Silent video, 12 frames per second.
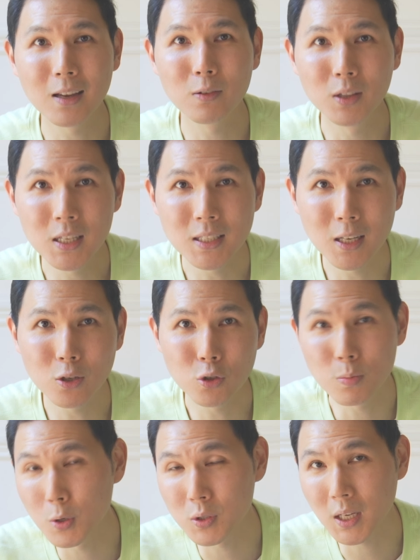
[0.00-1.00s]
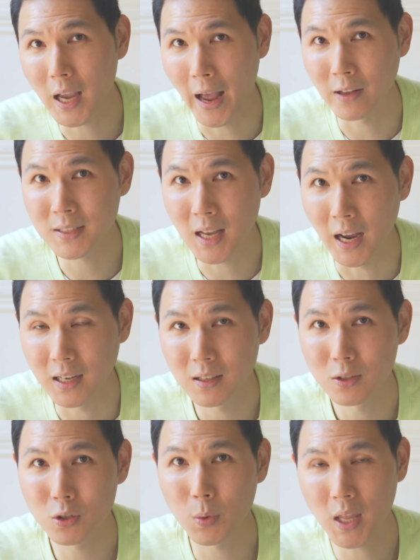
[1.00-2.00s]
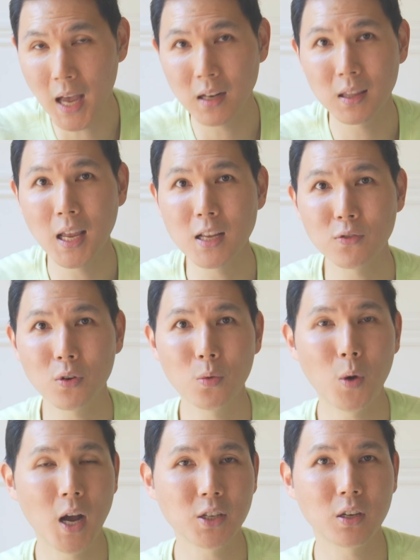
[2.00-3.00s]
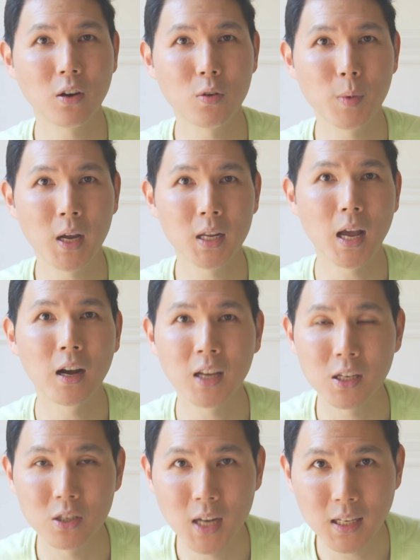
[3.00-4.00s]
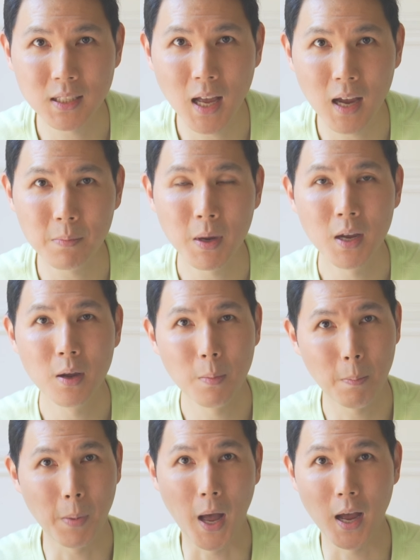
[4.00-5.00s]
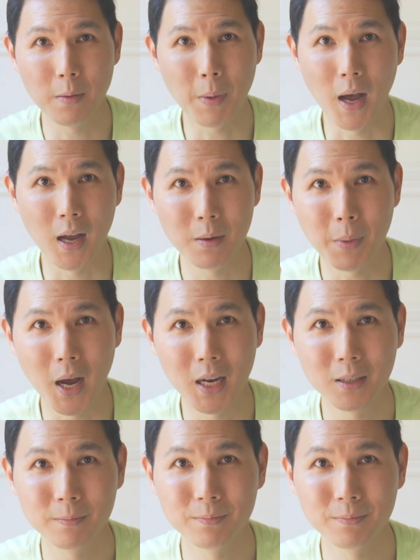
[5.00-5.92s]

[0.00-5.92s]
listening to music outside. So with that, thanks for watching everybody. I'll catch you next time. Bye, bye, bye.